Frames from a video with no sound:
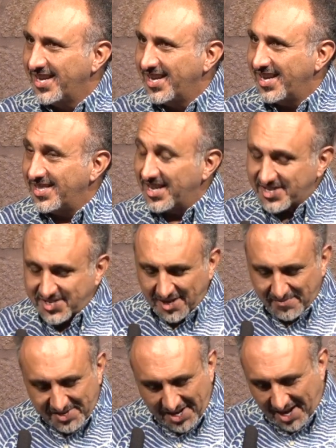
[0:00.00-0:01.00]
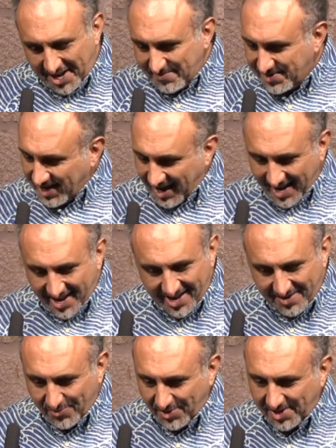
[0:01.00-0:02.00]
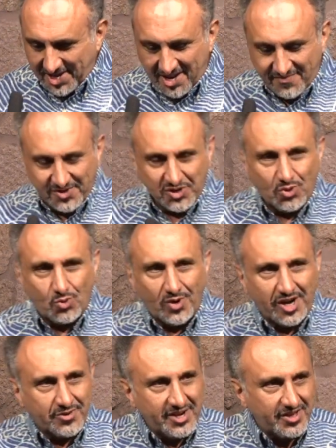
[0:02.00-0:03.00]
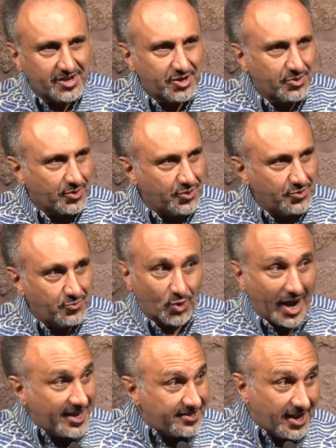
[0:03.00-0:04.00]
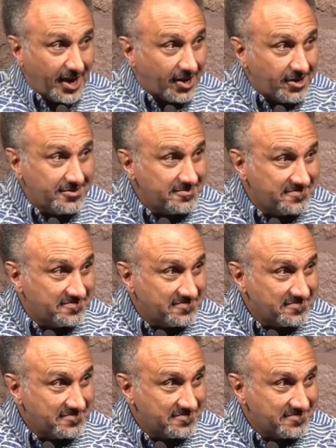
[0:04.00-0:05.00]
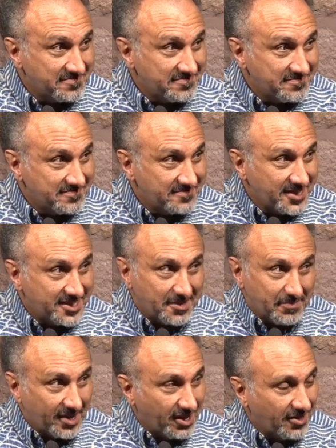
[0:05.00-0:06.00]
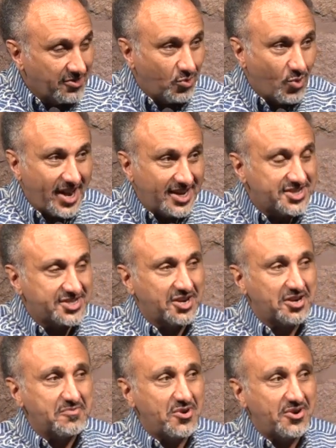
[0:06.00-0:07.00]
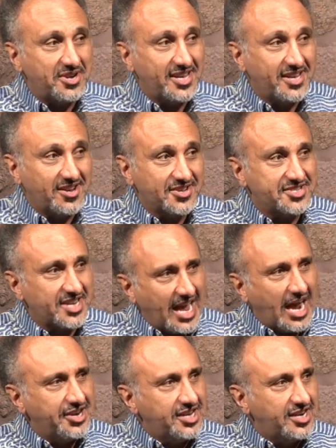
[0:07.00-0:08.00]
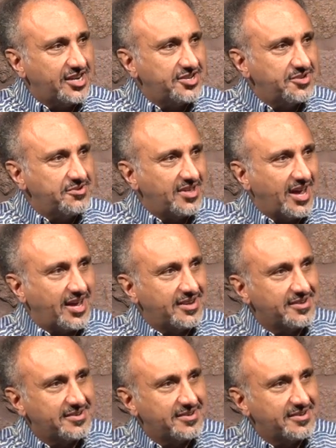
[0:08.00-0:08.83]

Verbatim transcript: And then sometimes I will even query the groom right there in the middle of the wedding ceremony, and I'll say, How are you going to do that?